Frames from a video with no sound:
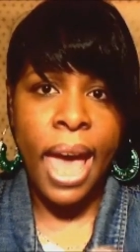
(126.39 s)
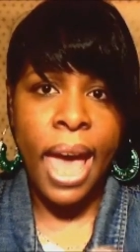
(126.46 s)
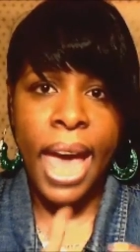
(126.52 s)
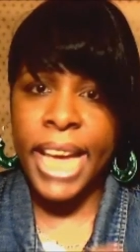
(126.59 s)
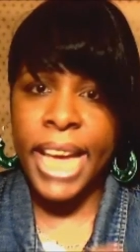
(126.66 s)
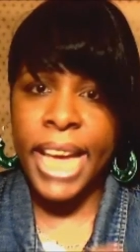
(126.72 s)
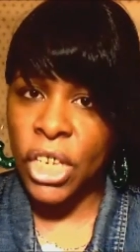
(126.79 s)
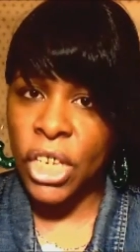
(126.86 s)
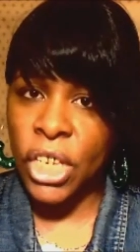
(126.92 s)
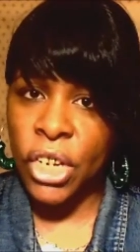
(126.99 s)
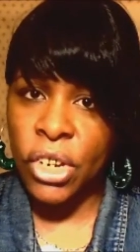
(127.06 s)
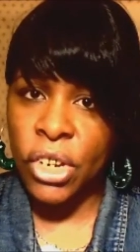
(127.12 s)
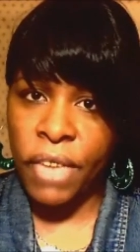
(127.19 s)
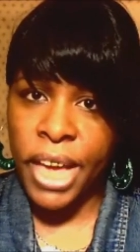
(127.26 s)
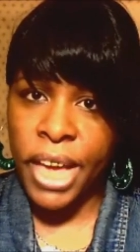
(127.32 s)
18
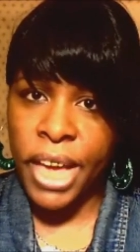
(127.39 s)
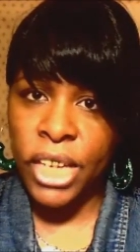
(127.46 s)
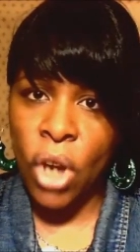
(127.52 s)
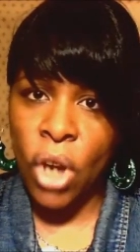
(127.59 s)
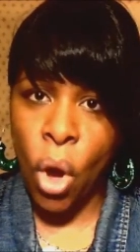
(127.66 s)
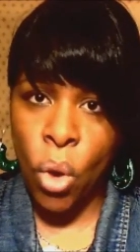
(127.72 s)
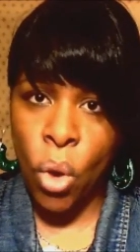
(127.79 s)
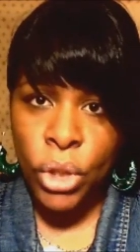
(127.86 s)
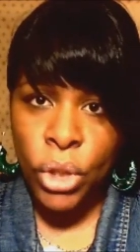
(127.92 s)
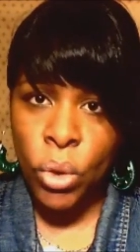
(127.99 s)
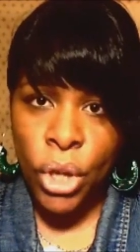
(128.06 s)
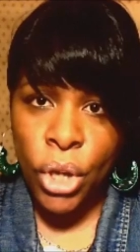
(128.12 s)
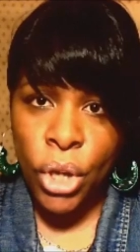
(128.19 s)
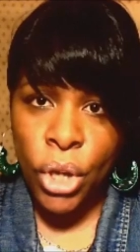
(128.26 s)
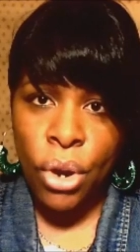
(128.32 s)
years of age or
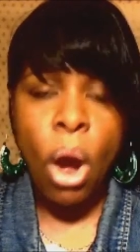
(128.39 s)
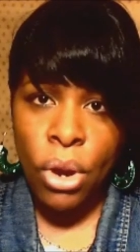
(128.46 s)
older,